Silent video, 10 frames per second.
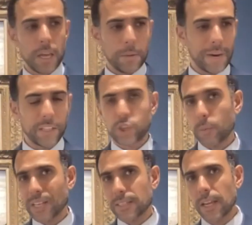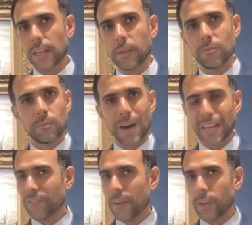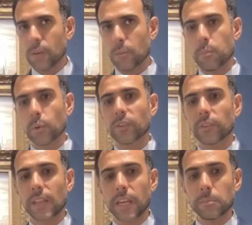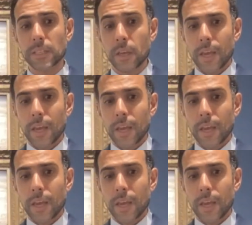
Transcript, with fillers: by Jawed Selim, by very important names.